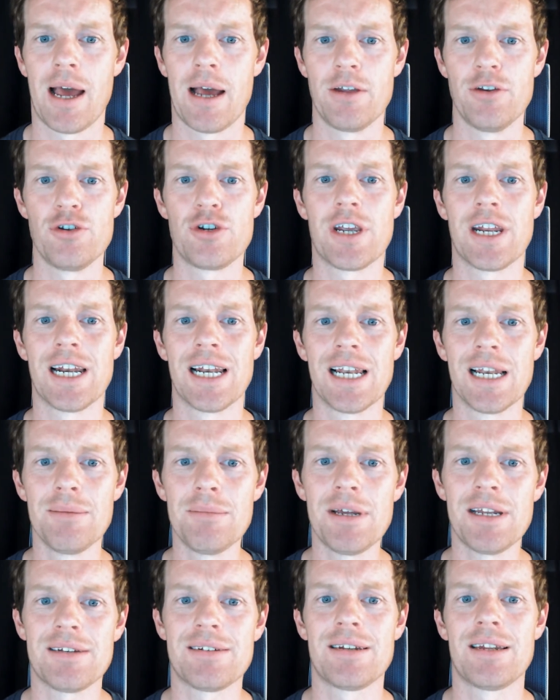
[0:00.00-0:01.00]
You can
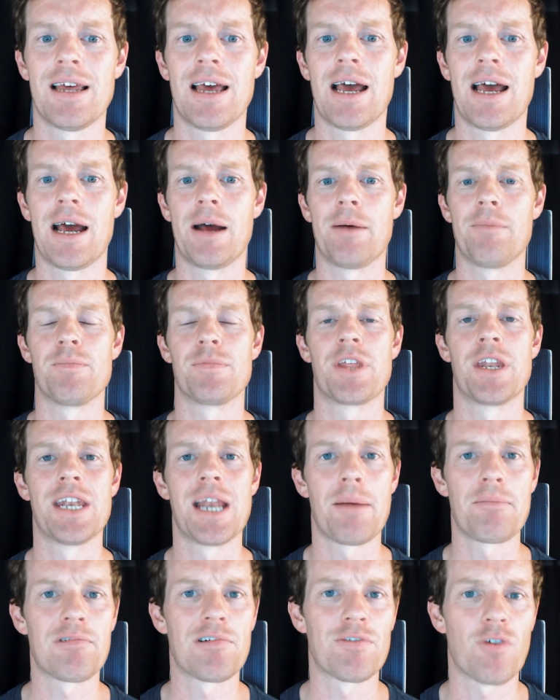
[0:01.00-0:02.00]
limit the
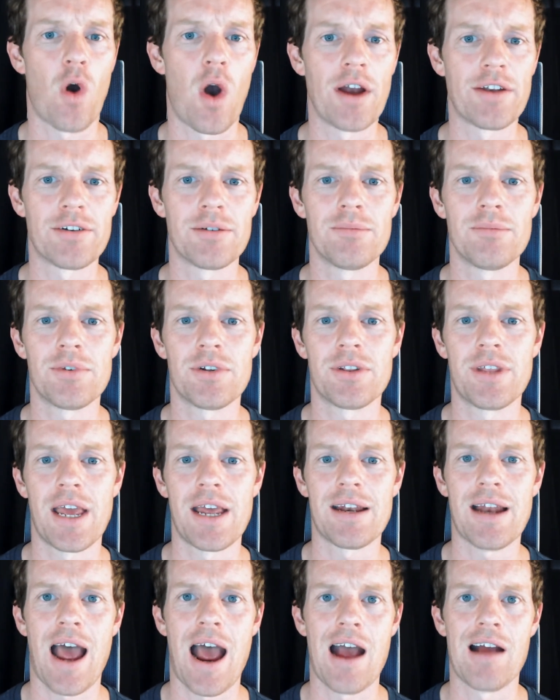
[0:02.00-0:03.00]
number of items
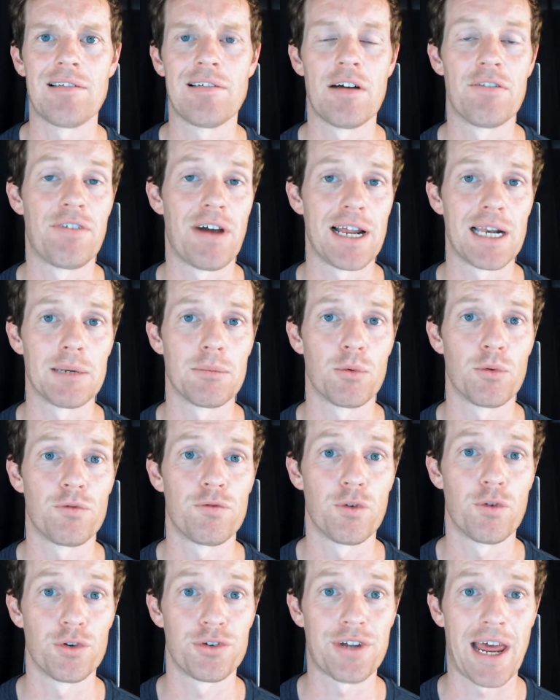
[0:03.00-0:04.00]
that are available
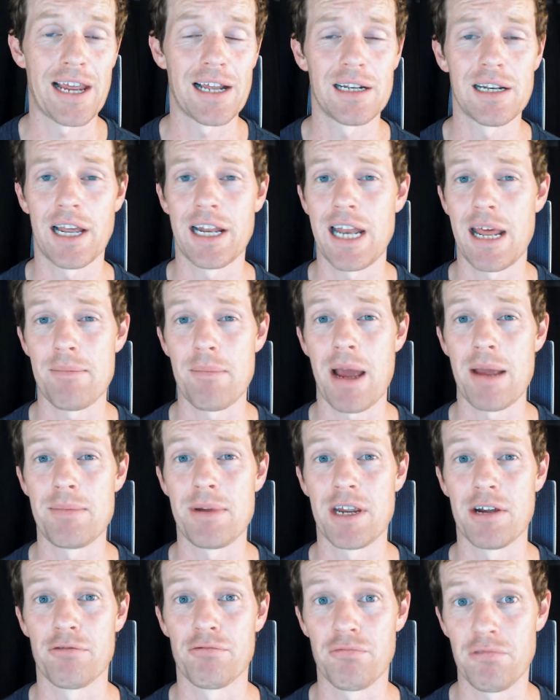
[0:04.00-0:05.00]
for sale, and that may
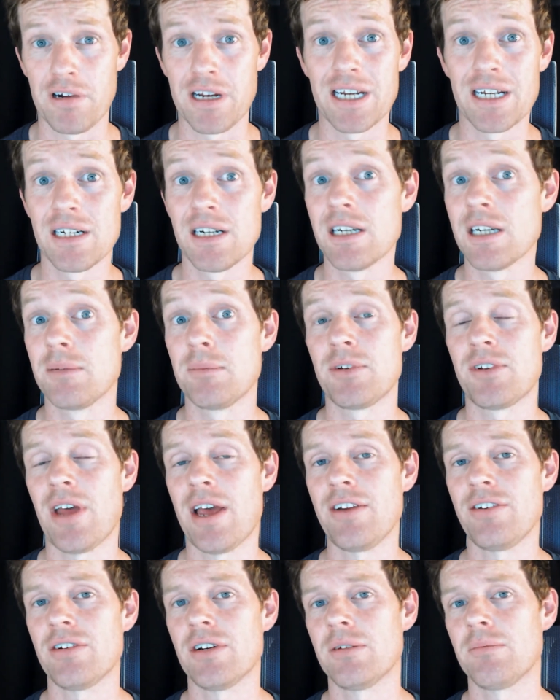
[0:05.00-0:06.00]
be a real
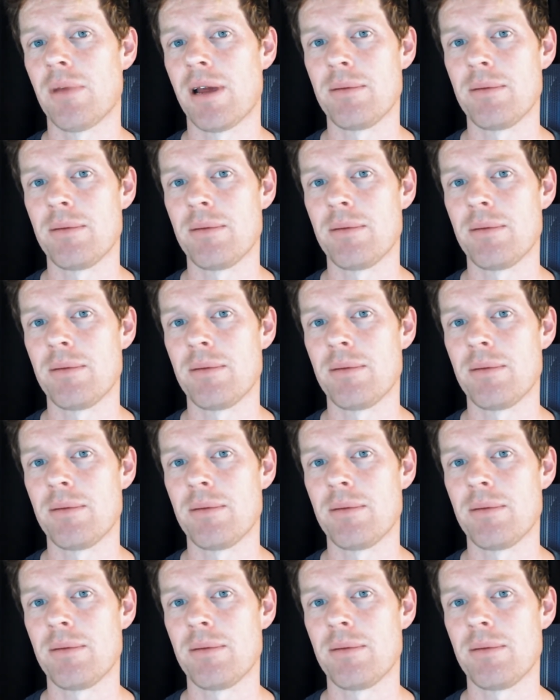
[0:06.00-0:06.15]
limitation.